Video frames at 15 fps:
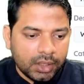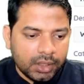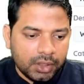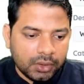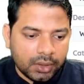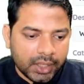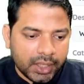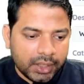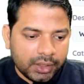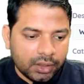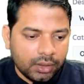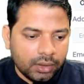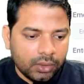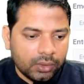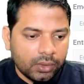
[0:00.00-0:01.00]
You could add your
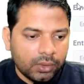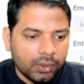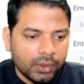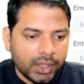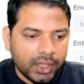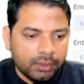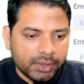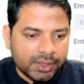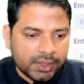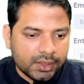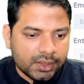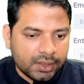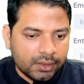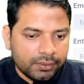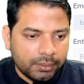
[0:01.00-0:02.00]
logo and
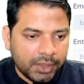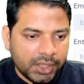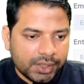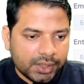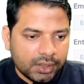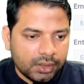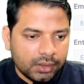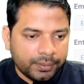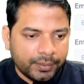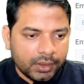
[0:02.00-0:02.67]
business information.